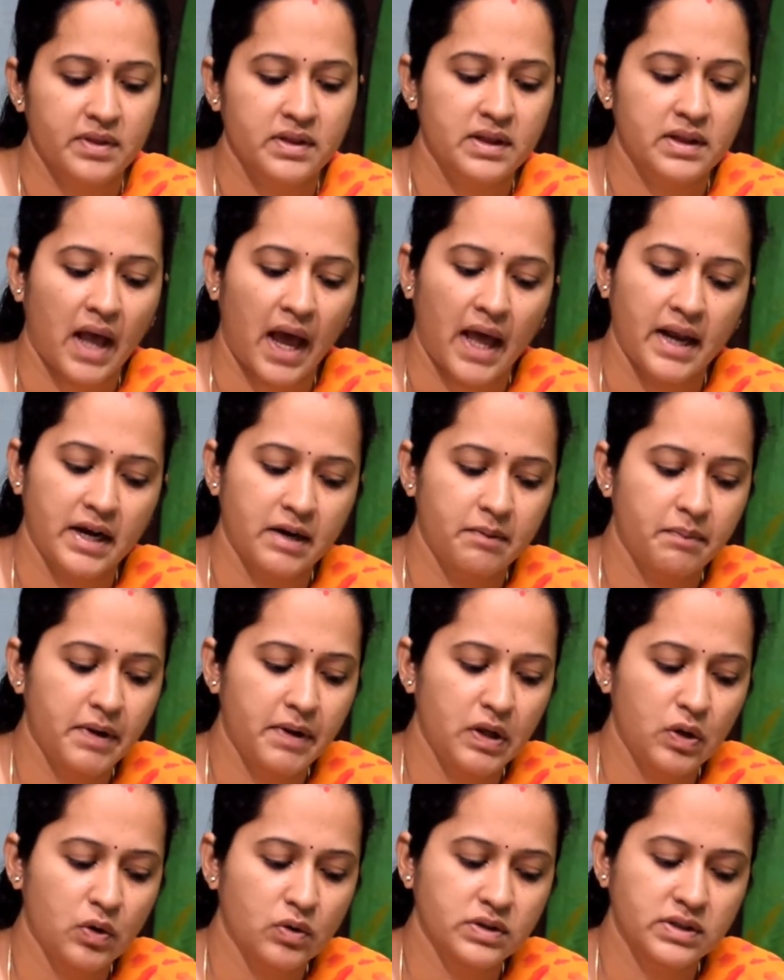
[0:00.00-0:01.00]
can it be
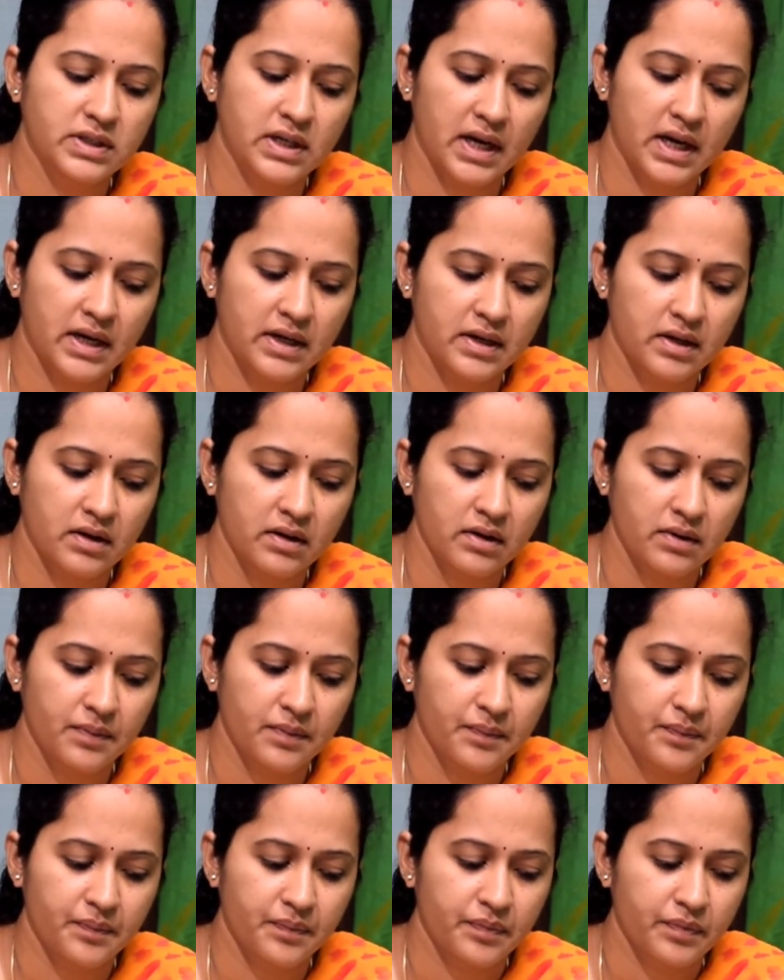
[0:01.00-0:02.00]
used later?
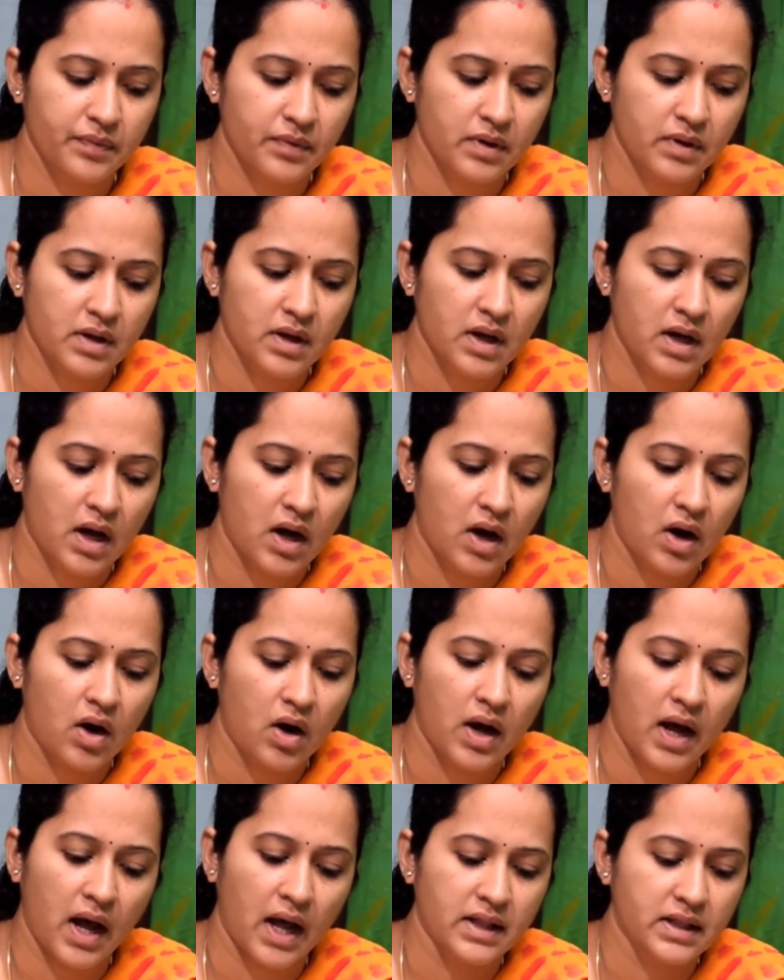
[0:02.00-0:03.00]

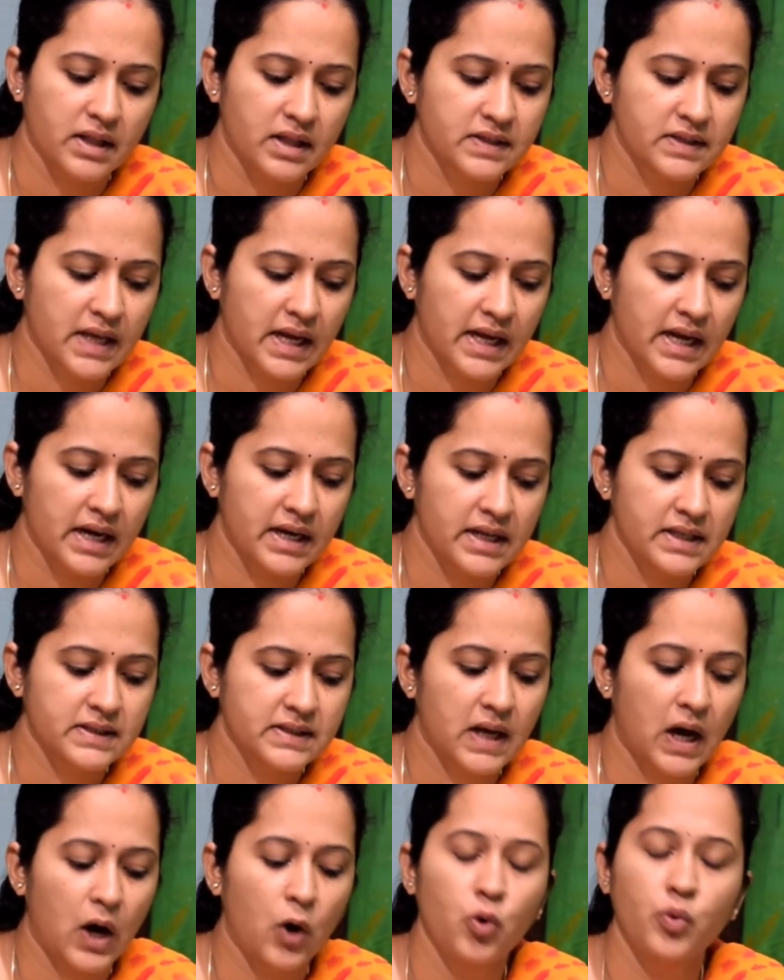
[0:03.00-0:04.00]
And the second is, how